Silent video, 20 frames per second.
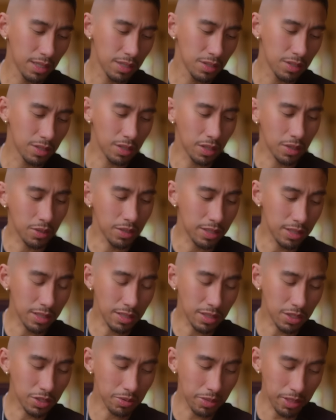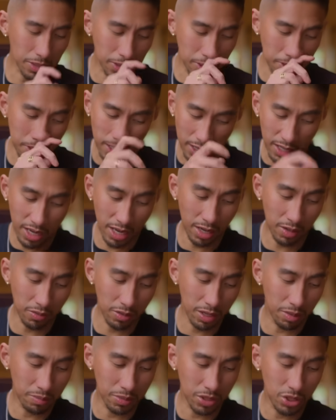So in this situation right now, you
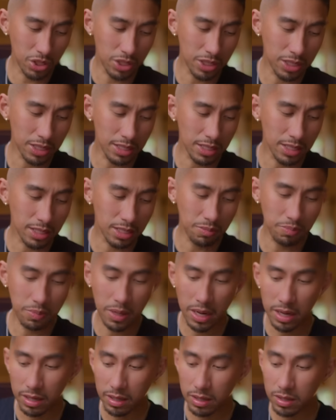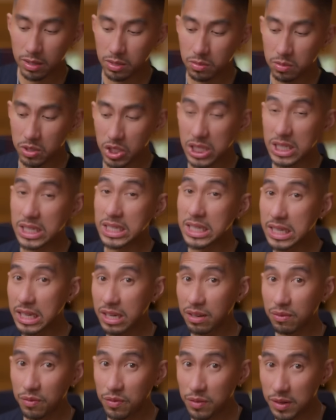got Magician and Six of Pentacles, which is
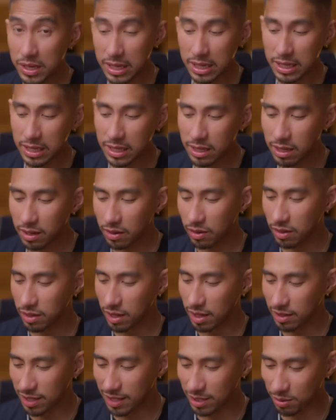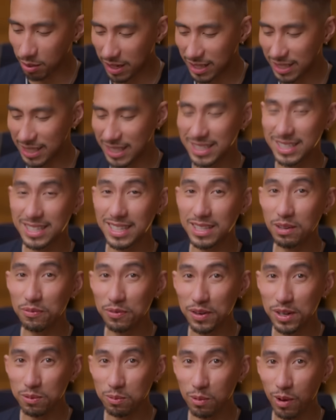giving. Okay, not this one. This is a
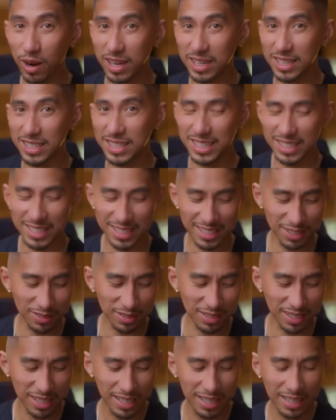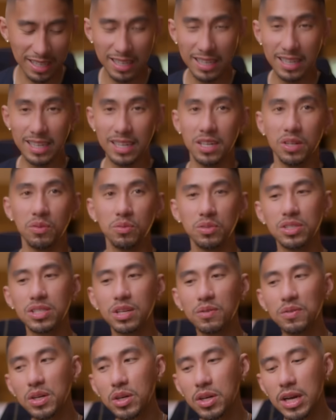different one than this one. Which is
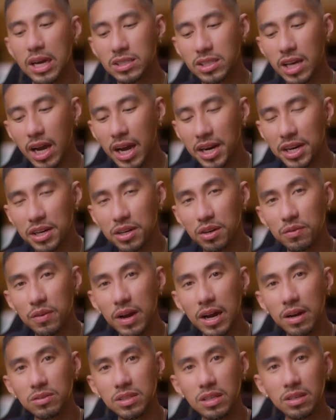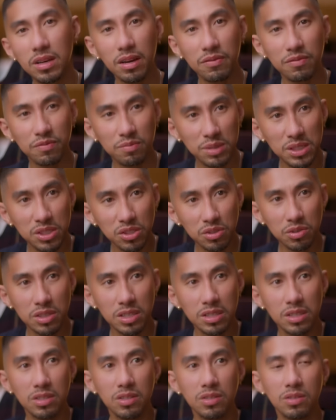giving you got tired of how they have
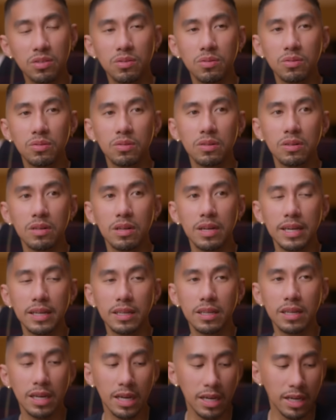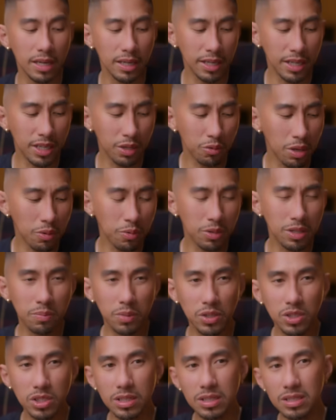mistreated you. Like, in a way, with the
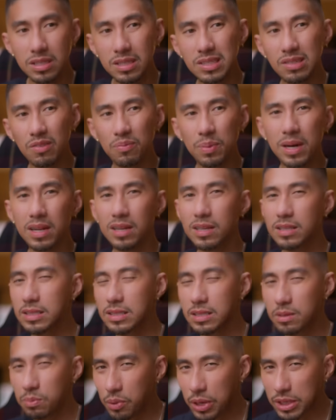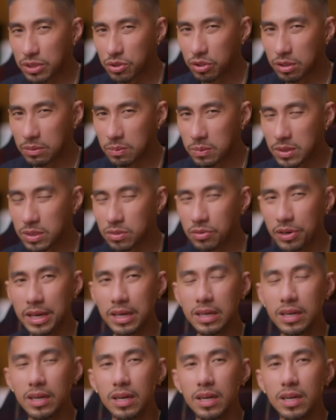Magician and Six of Pentacles is the breadcrumbs,
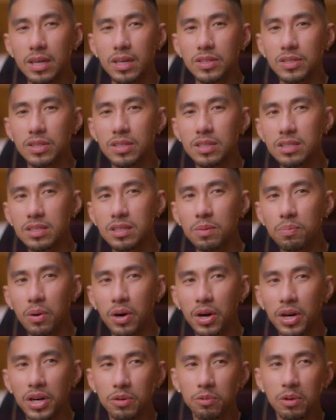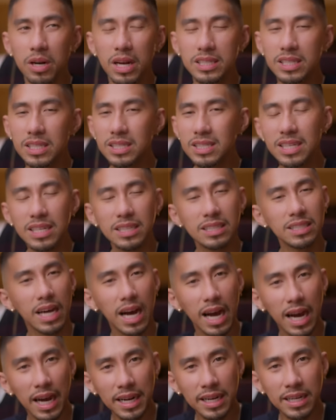right? So this is the part where I just got
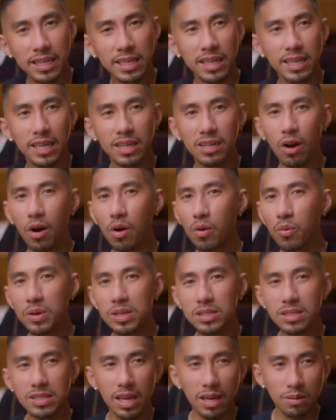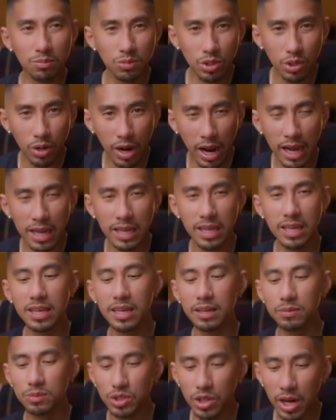tired. Like, I always am
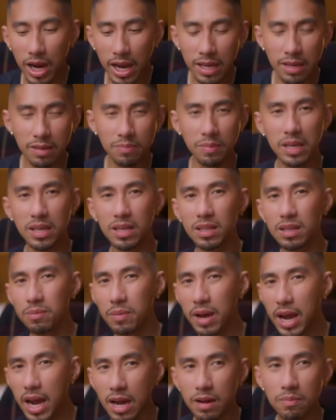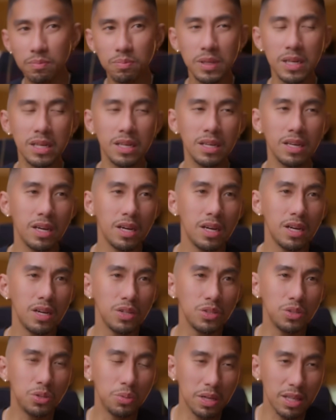trying, making them happy,
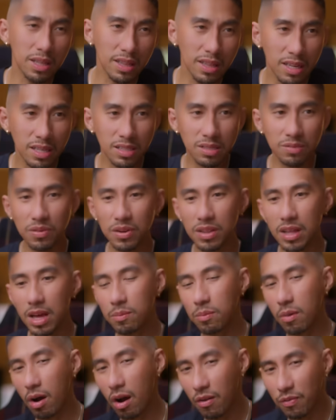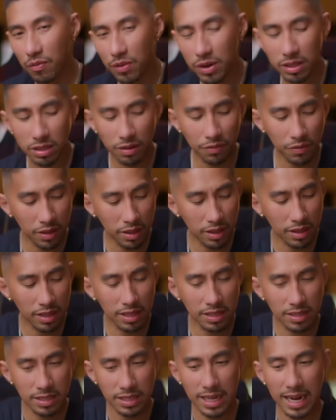doing things for them, offering different
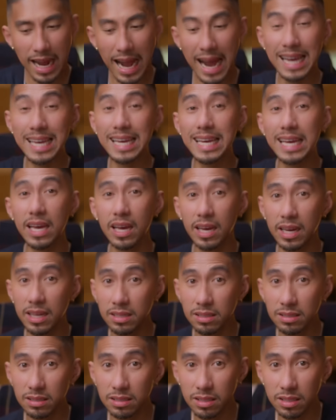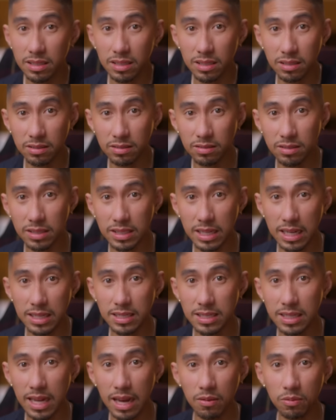things that I can, you know, because
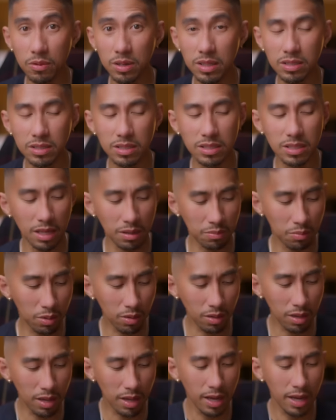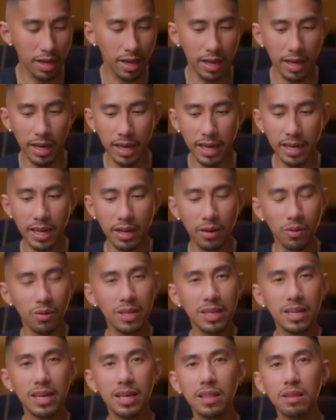that's that one on the table. And I
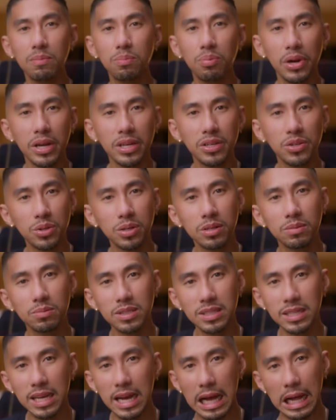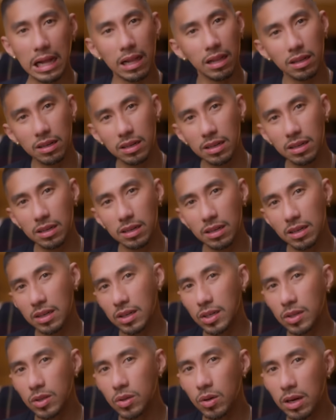only get the breadcrumbs, Sal.
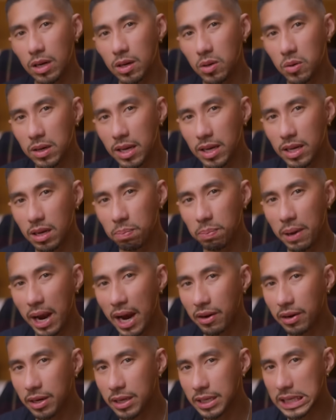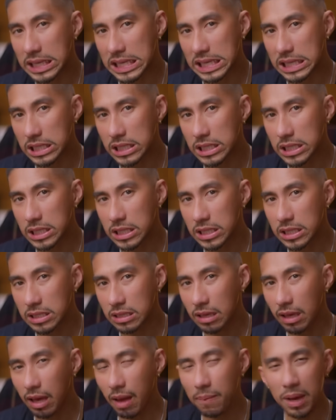Do I look like a parakeet?
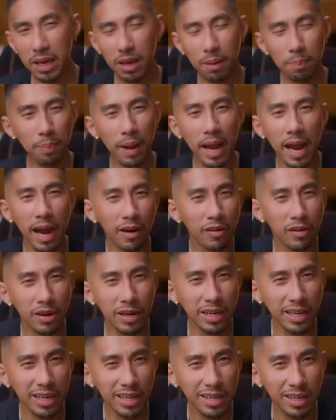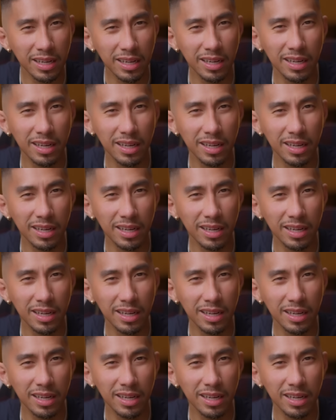Am I a parrot?